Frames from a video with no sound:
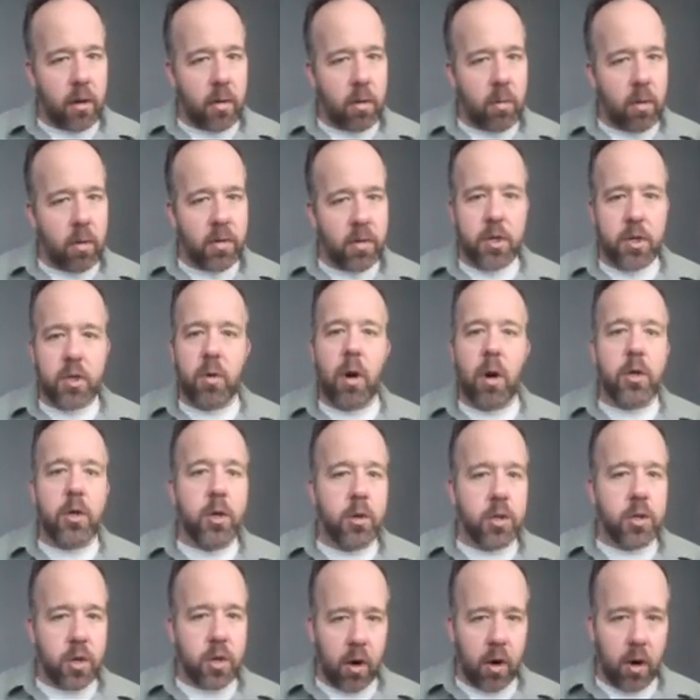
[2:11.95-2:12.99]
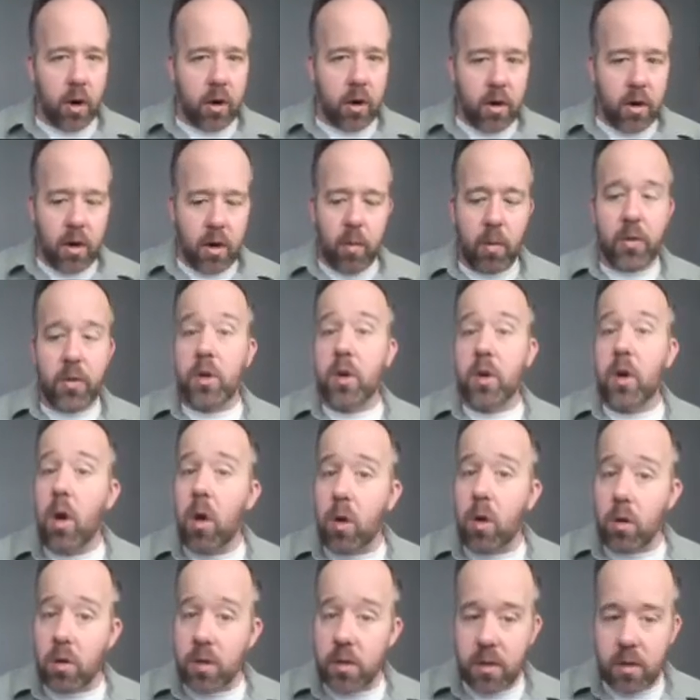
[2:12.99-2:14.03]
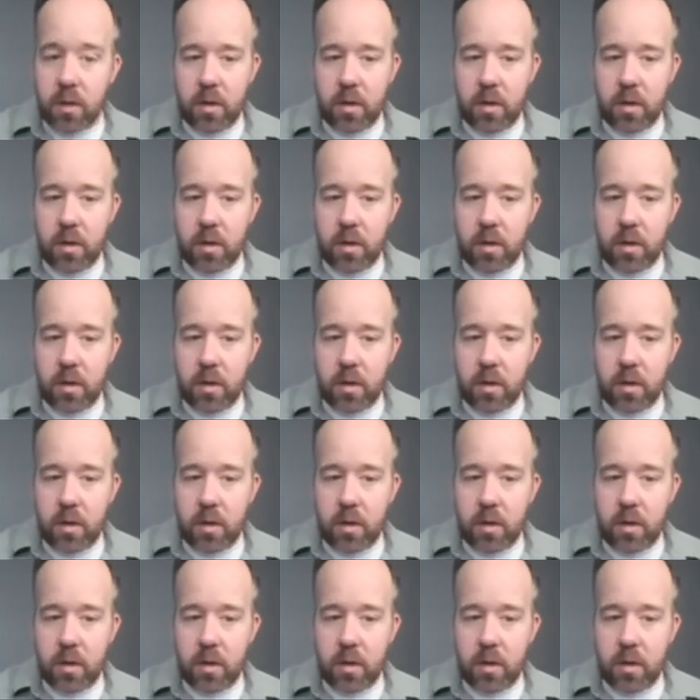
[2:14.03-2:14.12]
what the structures are, what they're called.